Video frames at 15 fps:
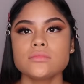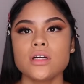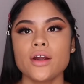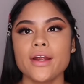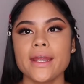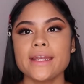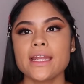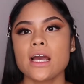
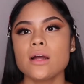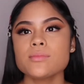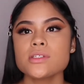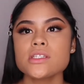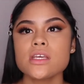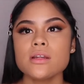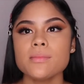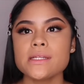Alright, now I'm
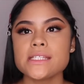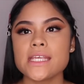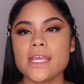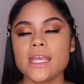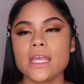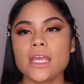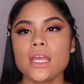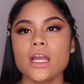just gonna be
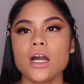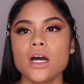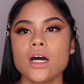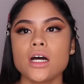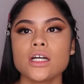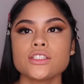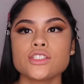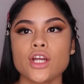taking
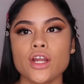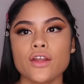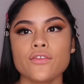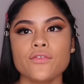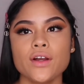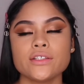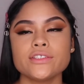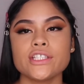a darker
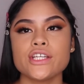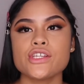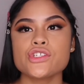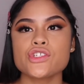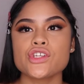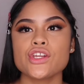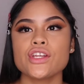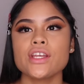
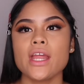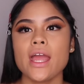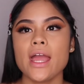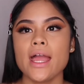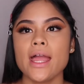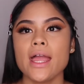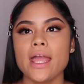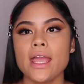foundation
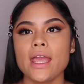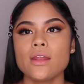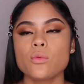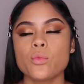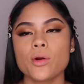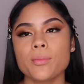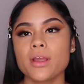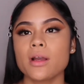and
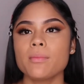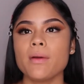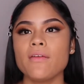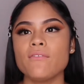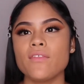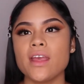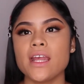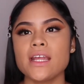warming up my
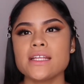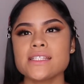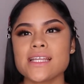face.